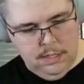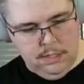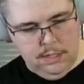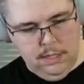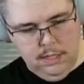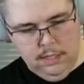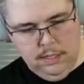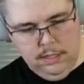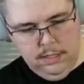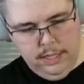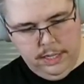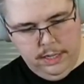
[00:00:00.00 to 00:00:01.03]
So It's a
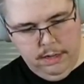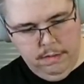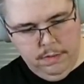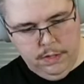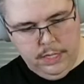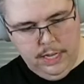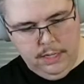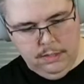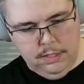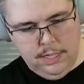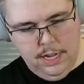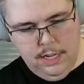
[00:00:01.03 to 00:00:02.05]
little like volcano
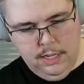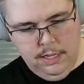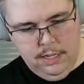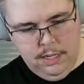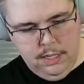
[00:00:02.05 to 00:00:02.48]
style